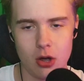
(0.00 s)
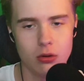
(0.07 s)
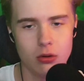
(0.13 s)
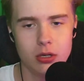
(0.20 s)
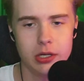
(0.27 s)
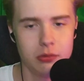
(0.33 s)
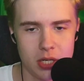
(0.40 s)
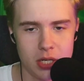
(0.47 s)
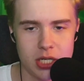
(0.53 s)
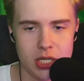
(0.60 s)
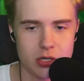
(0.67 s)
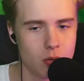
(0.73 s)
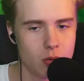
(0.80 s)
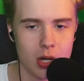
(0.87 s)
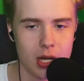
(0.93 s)
only
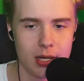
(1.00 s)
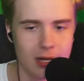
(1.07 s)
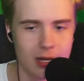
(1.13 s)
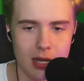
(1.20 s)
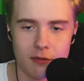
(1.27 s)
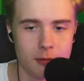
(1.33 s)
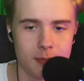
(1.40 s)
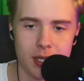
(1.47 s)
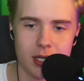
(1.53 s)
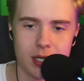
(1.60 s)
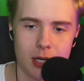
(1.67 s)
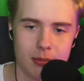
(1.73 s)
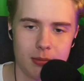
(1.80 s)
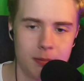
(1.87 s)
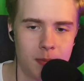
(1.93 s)
reason why he ever
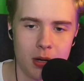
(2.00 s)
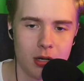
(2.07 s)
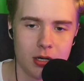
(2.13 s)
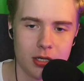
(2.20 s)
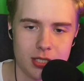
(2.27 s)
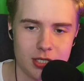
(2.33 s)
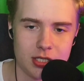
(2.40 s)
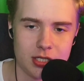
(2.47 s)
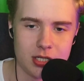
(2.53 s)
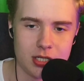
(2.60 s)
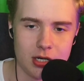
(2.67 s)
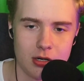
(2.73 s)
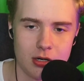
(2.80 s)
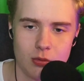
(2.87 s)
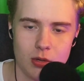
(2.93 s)
became a
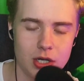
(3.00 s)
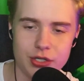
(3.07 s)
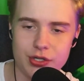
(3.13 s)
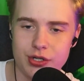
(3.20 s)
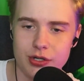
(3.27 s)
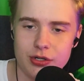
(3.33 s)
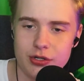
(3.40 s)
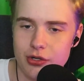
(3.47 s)
politician was